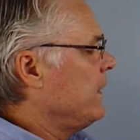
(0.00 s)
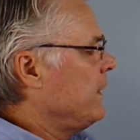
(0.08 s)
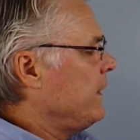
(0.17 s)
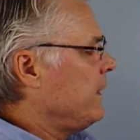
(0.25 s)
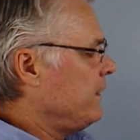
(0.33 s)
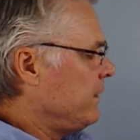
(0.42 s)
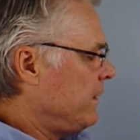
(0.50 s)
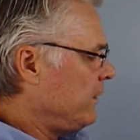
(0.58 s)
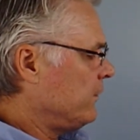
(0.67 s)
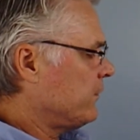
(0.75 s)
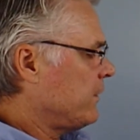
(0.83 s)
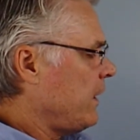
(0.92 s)
In
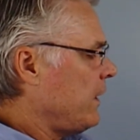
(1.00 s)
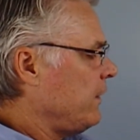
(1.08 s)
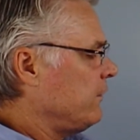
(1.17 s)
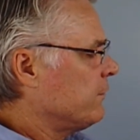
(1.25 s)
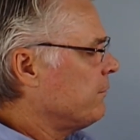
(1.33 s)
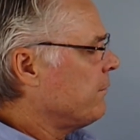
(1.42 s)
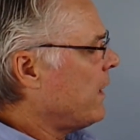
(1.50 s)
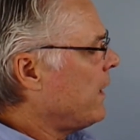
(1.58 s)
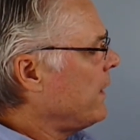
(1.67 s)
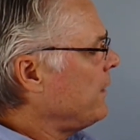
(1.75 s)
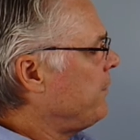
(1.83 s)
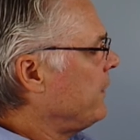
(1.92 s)
this case, my
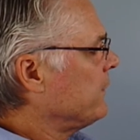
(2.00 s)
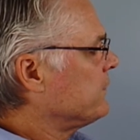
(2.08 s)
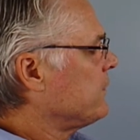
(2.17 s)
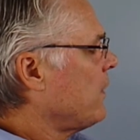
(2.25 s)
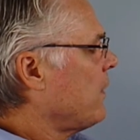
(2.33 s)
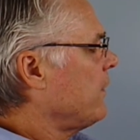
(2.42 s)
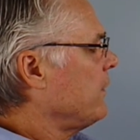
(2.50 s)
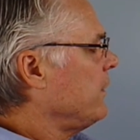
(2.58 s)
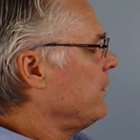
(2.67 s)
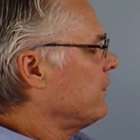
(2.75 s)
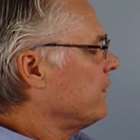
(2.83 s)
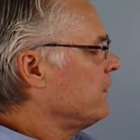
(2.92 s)
bust dart
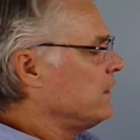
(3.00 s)
is a